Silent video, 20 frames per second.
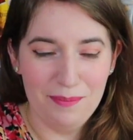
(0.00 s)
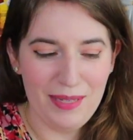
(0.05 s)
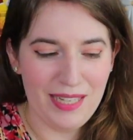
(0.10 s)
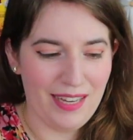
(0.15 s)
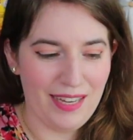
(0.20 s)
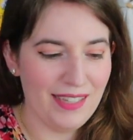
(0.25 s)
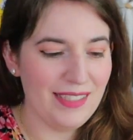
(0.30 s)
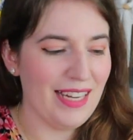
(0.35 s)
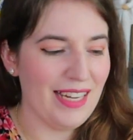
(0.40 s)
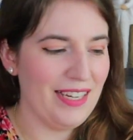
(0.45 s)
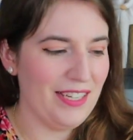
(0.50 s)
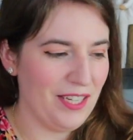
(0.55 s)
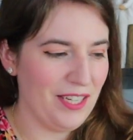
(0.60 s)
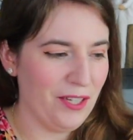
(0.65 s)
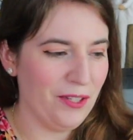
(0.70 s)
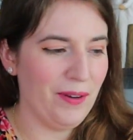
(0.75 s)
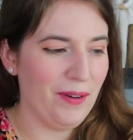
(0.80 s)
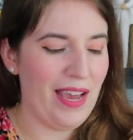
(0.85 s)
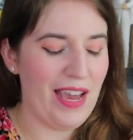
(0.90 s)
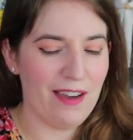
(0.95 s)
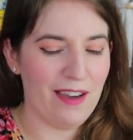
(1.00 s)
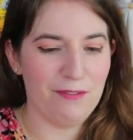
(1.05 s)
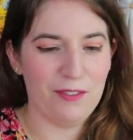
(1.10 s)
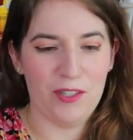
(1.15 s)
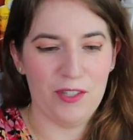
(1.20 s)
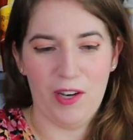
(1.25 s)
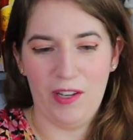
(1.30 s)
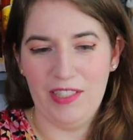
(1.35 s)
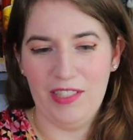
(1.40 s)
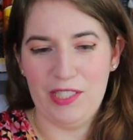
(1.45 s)
because I knew
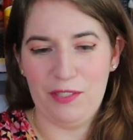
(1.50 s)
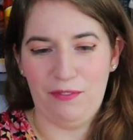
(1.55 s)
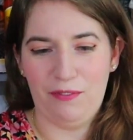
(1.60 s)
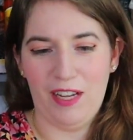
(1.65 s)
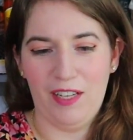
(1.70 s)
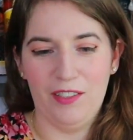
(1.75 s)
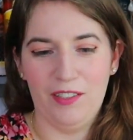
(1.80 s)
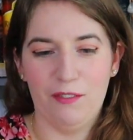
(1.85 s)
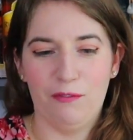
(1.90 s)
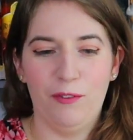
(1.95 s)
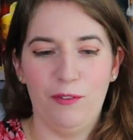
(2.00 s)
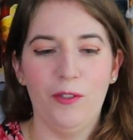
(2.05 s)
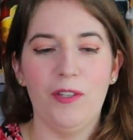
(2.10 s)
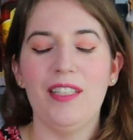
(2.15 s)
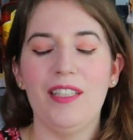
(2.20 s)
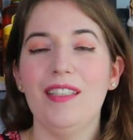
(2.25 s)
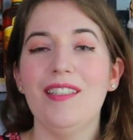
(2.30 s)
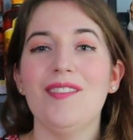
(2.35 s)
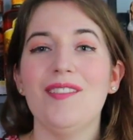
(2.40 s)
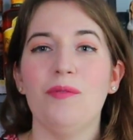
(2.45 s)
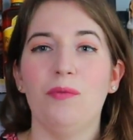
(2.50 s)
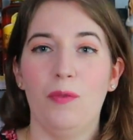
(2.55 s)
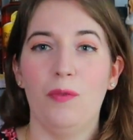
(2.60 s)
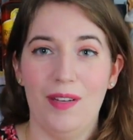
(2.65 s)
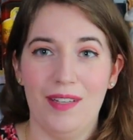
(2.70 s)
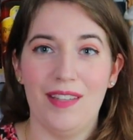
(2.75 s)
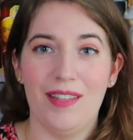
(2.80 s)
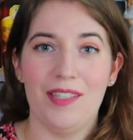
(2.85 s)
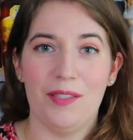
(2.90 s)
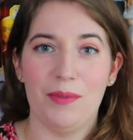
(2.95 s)
after all these fell on the floor, at least
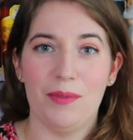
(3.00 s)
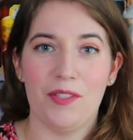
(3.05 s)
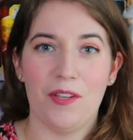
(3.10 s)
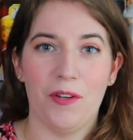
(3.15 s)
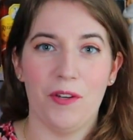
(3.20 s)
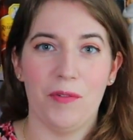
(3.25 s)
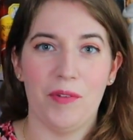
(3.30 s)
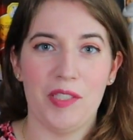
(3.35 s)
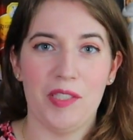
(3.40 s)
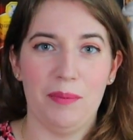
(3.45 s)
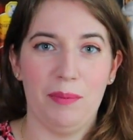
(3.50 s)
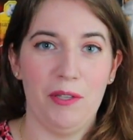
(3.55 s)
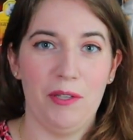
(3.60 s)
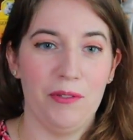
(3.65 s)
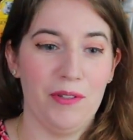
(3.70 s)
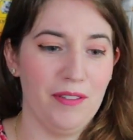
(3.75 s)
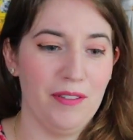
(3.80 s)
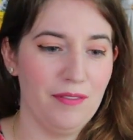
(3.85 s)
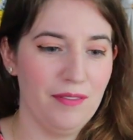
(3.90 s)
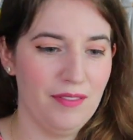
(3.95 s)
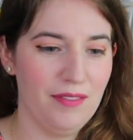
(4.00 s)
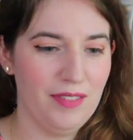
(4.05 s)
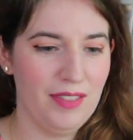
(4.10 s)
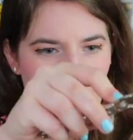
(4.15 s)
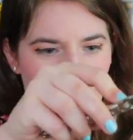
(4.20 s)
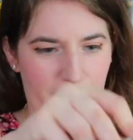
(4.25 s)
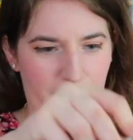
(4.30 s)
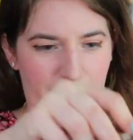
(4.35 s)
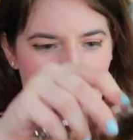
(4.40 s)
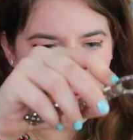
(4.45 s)
one of these was going to explode.
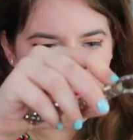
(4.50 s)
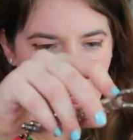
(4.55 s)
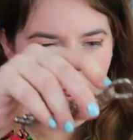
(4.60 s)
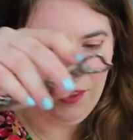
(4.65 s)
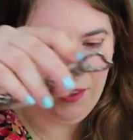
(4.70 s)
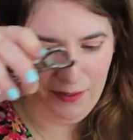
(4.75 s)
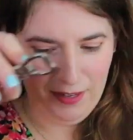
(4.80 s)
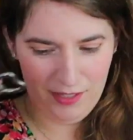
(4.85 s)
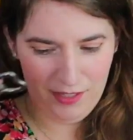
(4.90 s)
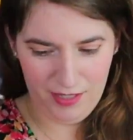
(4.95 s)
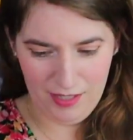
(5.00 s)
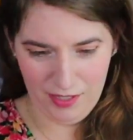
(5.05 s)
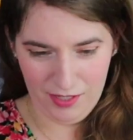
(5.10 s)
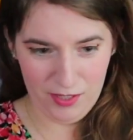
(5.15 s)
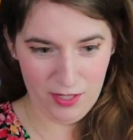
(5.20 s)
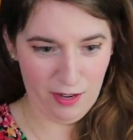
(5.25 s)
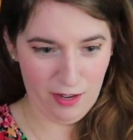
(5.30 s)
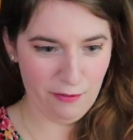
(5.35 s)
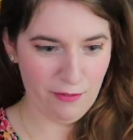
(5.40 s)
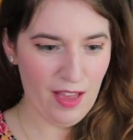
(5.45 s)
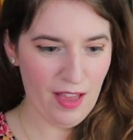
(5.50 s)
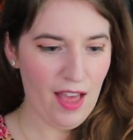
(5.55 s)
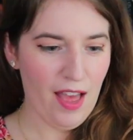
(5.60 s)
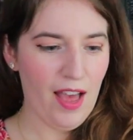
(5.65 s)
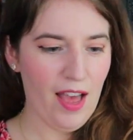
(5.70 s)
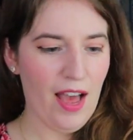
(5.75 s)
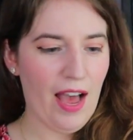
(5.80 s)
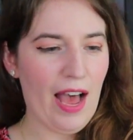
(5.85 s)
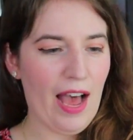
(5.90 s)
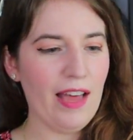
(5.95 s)
Okay, we got the rest of this off.
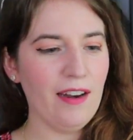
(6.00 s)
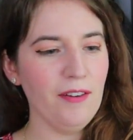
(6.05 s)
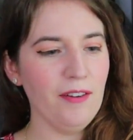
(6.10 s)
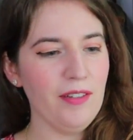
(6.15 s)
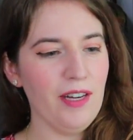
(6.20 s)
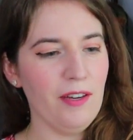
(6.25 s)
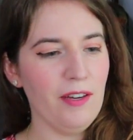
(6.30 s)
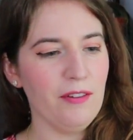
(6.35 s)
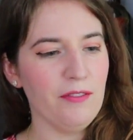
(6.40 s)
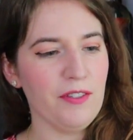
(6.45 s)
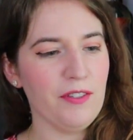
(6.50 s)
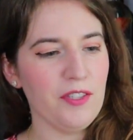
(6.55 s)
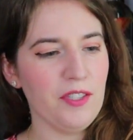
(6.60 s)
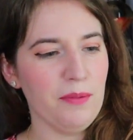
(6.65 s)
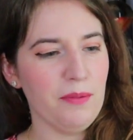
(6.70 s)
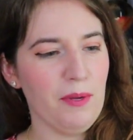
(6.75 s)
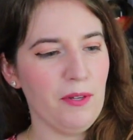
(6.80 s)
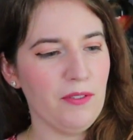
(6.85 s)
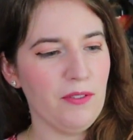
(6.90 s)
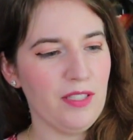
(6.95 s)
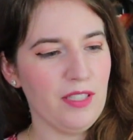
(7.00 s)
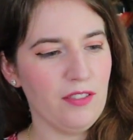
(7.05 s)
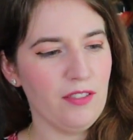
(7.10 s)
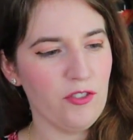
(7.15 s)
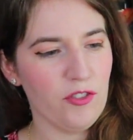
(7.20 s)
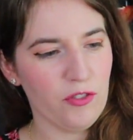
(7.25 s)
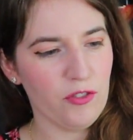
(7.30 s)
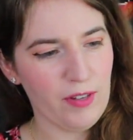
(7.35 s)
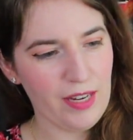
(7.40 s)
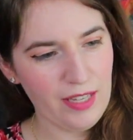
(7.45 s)
I don't know if you're supposed to
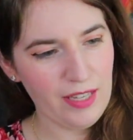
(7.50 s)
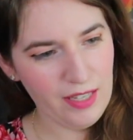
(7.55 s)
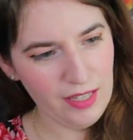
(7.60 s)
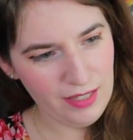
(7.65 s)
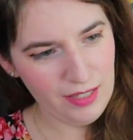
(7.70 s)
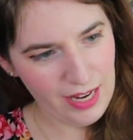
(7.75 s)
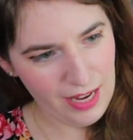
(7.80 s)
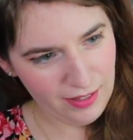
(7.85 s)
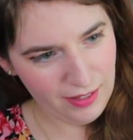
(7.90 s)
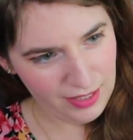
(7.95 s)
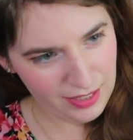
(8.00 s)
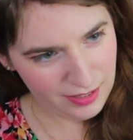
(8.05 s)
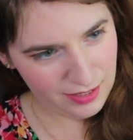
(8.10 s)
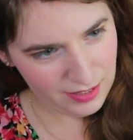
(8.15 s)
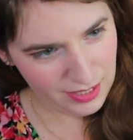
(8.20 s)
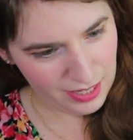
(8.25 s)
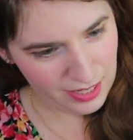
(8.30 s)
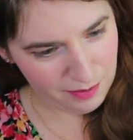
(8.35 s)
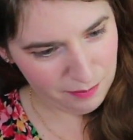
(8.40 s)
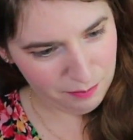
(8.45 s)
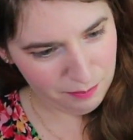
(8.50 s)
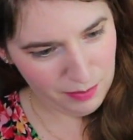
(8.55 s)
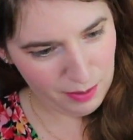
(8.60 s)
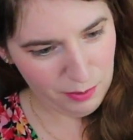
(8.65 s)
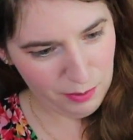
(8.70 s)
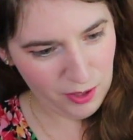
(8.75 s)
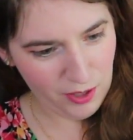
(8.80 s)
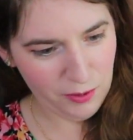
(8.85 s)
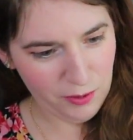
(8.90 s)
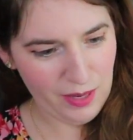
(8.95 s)
drink it now that it's like
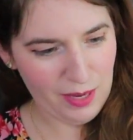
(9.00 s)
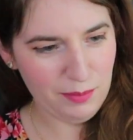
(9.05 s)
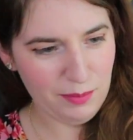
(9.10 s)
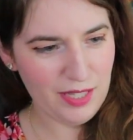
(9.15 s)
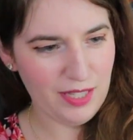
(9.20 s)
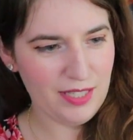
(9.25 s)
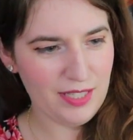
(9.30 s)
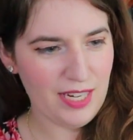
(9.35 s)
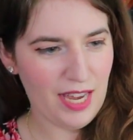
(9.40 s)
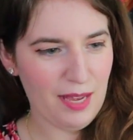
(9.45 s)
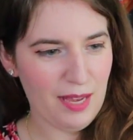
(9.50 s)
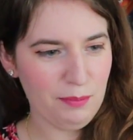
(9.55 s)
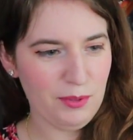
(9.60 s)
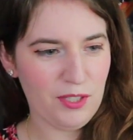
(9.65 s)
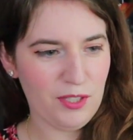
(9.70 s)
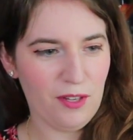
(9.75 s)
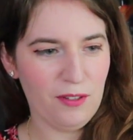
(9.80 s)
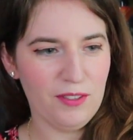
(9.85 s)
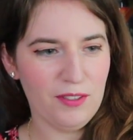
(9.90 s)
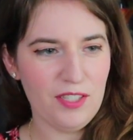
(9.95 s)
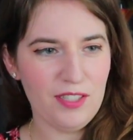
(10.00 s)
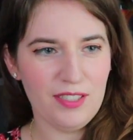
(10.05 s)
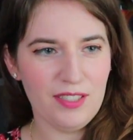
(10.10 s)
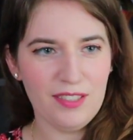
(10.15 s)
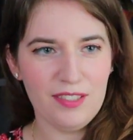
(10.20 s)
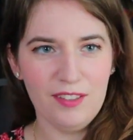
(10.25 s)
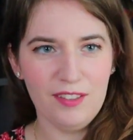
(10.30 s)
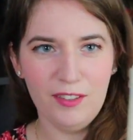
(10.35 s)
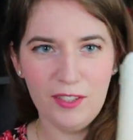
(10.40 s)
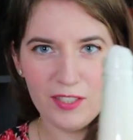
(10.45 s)
bubbled all the way up to the top, so
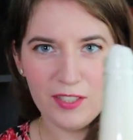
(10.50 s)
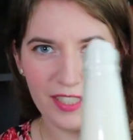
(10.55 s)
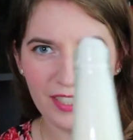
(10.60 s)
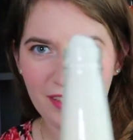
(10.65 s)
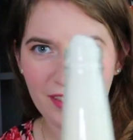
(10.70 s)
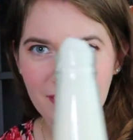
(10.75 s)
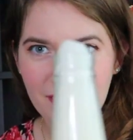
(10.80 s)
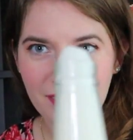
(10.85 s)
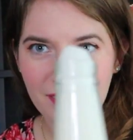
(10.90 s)
just look at